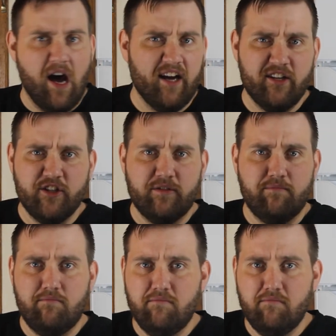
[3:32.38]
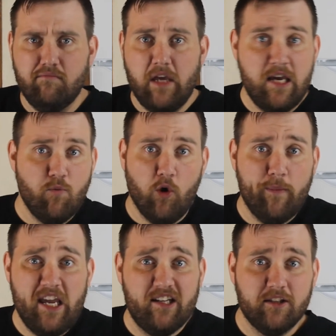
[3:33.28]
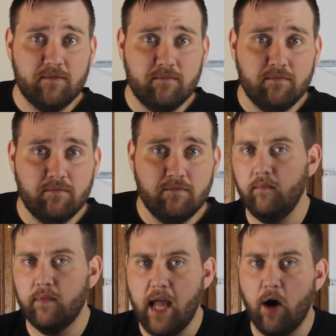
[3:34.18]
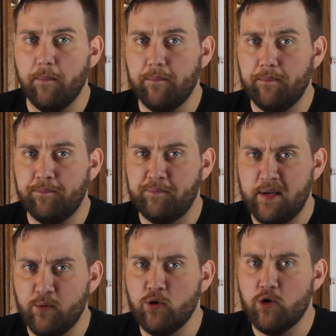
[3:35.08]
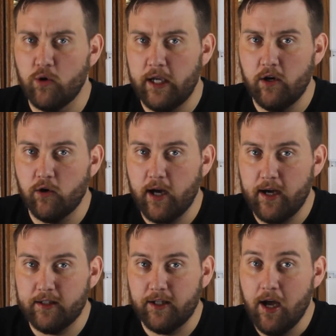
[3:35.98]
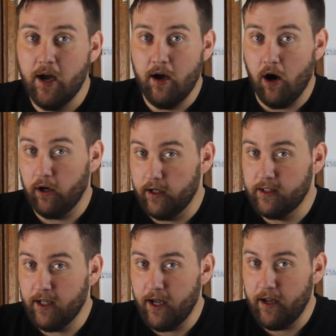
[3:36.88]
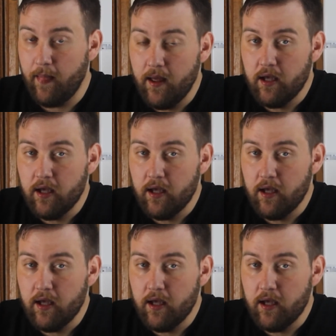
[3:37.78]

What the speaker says: I can just eat more meat. Now, people who know keto diets are going to say,